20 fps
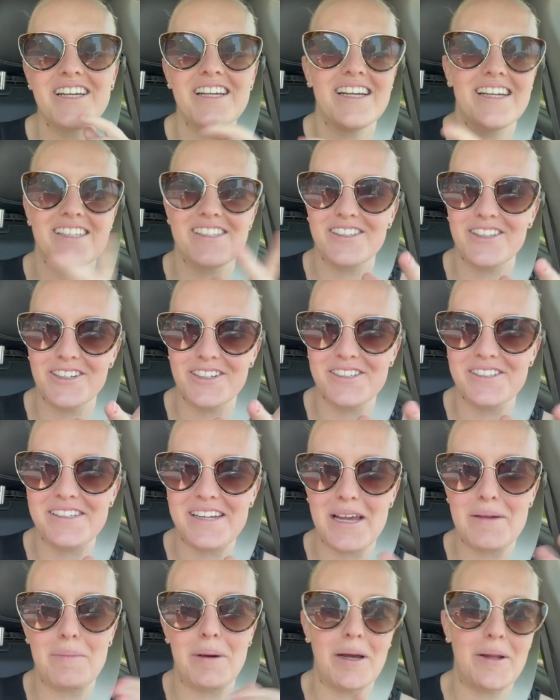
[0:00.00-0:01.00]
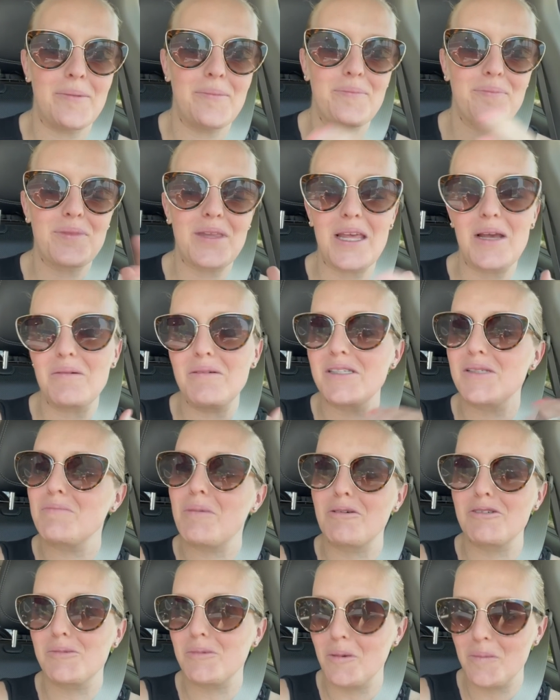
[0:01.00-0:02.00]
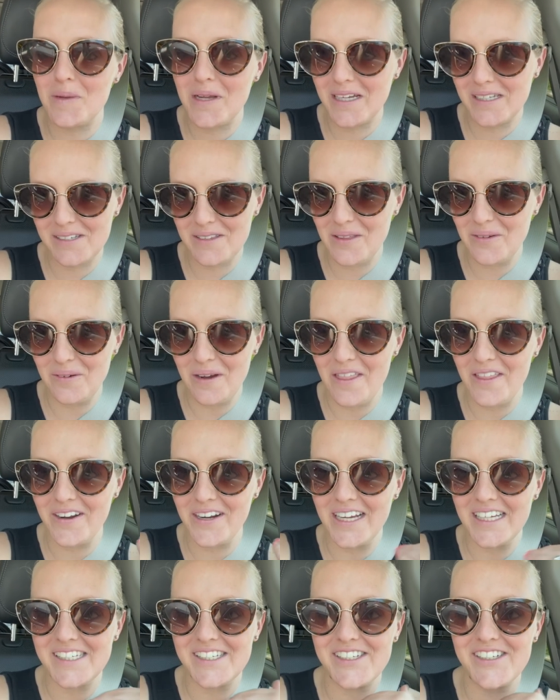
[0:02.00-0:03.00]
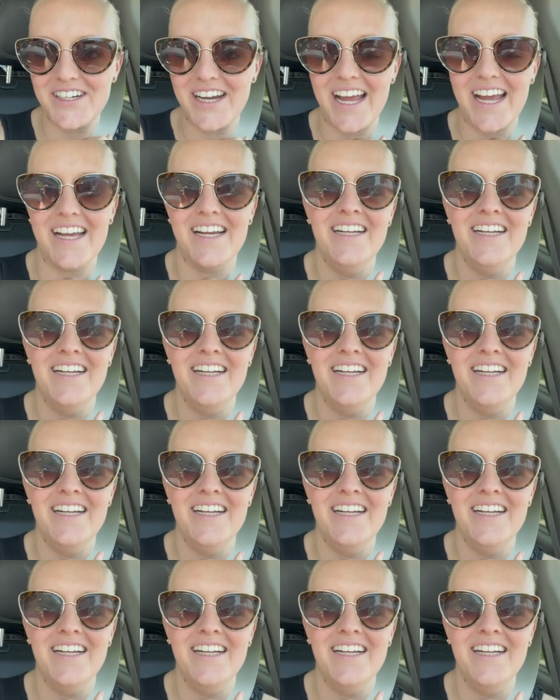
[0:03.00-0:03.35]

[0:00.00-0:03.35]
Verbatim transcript: It's Thursday, but it was postponed because of the weather yesterday.